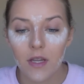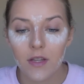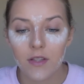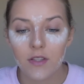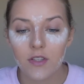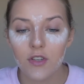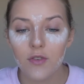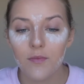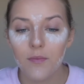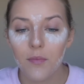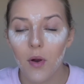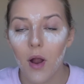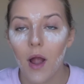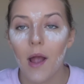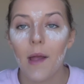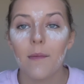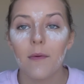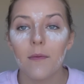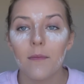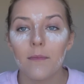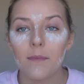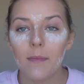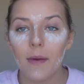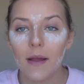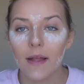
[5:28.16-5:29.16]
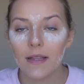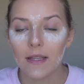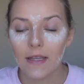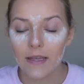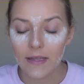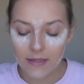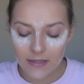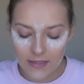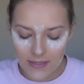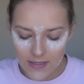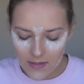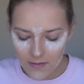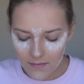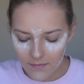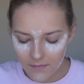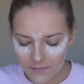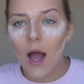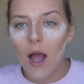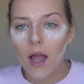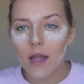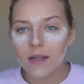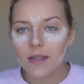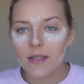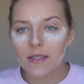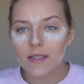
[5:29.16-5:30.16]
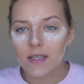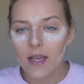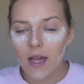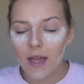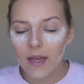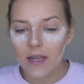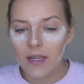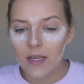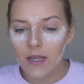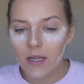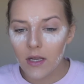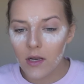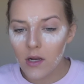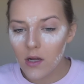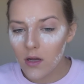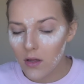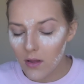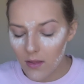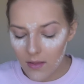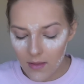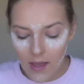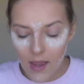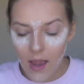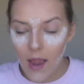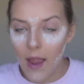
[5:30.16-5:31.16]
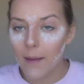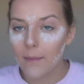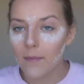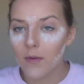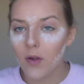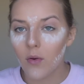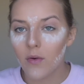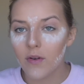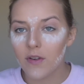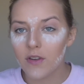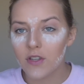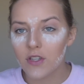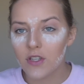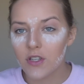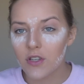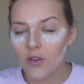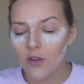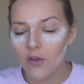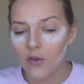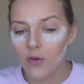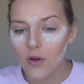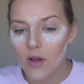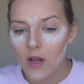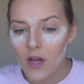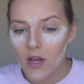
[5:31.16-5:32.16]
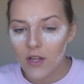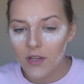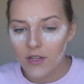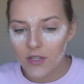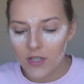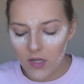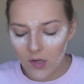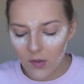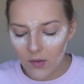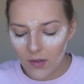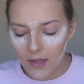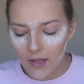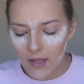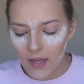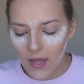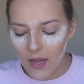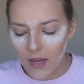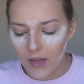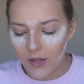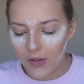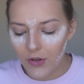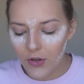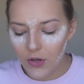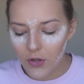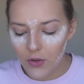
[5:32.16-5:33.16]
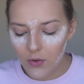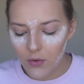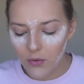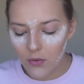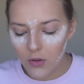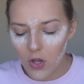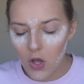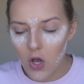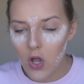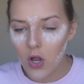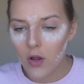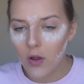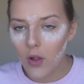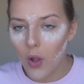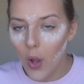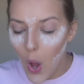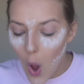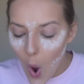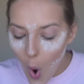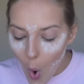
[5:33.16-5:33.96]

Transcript: to prime my lids. I decided that I'm going to do like a nude look